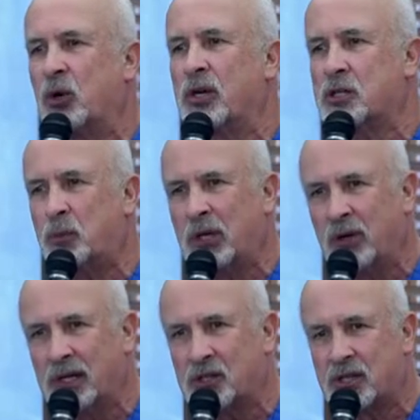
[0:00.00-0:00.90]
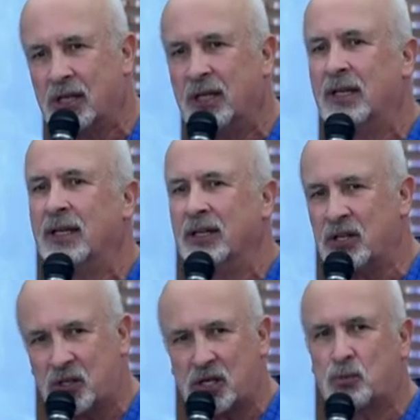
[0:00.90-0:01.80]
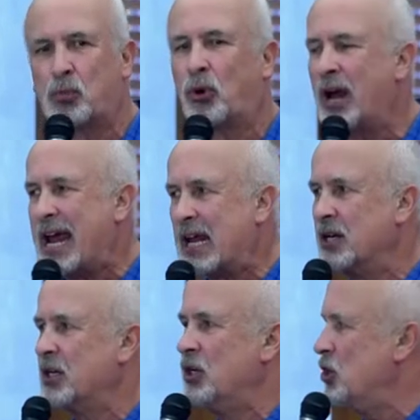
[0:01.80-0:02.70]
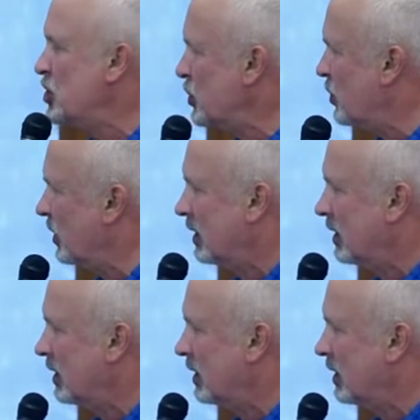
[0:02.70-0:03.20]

or experienced. This is brand new.